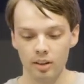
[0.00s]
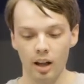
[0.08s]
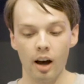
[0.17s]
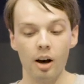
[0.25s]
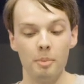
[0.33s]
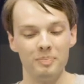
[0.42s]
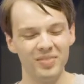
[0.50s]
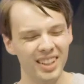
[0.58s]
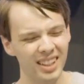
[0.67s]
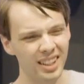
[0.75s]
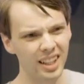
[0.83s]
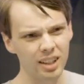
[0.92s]
Um,
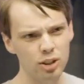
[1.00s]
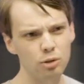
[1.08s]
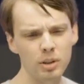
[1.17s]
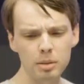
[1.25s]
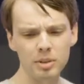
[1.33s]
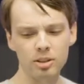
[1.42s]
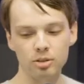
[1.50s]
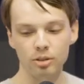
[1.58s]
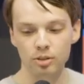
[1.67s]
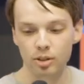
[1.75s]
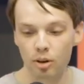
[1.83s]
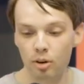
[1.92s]
in the next 20 minutes
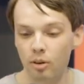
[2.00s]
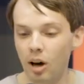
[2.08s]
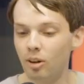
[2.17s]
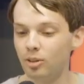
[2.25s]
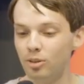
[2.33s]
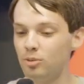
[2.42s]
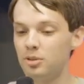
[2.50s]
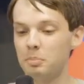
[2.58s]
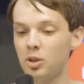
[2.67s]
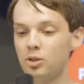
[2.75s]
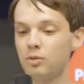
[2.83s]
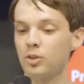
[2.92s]
or so, I'll use a
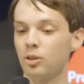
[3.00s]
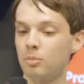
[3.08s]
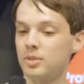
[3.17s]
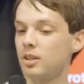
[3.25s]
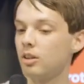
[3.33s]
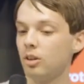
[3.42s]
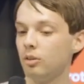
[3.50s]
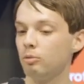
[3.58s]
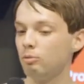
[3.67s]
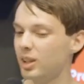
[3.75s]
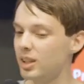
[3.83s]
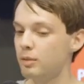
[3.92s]
bunch of terms that are
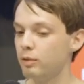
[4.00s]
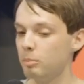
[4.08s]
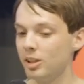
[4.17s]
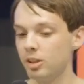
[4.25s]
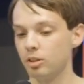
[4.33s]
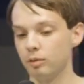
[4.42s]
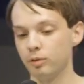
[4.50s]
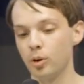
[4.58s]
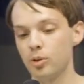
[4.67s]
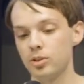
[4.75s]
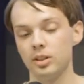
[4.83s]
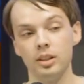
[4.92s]
really familiar to
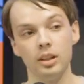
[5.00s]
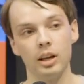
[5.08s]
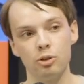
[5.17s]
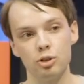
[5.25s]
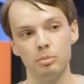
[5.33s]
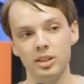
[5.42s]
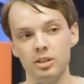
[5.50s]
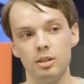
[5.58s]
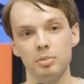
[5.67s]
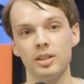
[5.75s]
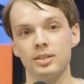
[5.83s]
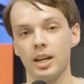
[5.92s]
folks in
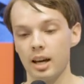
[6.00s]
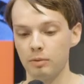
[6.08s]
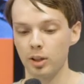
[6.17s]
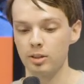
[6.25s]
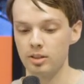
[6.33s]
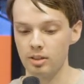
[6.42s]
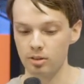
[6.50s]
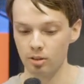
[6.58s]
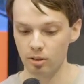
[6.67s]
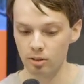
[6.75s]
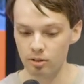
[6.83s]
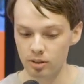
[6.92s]
LGBT plus advocacy
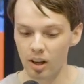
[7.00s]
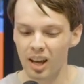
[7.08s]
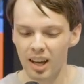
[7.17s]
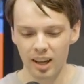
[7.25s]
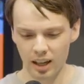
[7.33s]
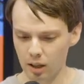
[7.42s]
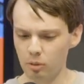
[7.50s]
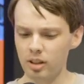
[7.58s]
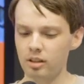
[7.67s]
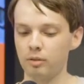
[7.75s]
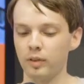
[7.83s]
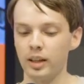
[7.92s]
circles, and I want
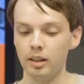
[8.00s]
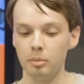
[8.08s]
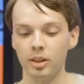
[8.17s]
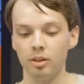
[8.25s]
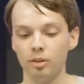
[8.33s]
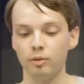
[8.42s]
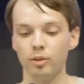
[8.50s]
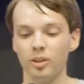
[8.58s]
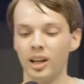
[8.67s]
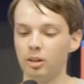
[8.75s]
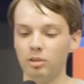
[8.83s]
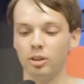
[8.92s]
to define them here for
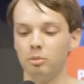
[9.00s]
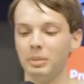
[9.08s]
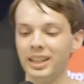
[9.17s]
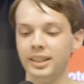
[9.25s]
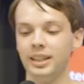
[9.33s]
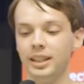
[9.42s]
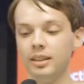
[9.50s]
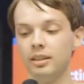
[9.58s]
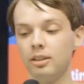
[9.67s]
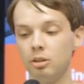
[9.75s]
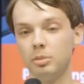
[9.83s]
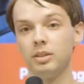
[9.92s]
anyone who might need a
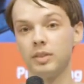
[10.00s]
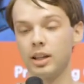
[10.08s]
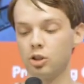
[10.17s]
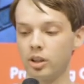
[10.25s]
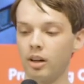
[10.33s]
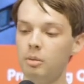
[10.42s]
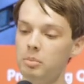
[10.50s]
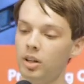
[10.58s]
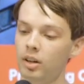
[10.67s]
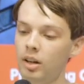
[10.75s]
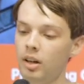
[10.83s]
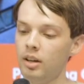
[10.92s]
little bit of catching up.
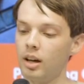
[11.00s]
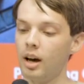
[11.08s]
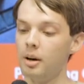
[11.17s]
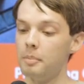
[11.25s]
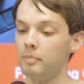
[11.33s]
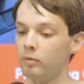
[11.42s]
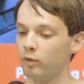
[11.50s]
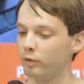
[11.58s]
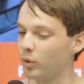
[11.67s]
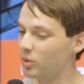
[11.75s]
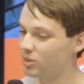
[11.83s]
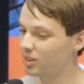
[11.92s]
Um,
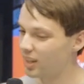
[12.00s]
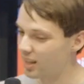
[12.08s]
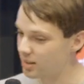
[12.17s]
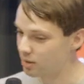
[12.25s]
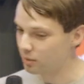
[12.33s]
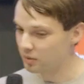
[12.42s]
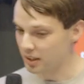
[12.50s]
first, as you've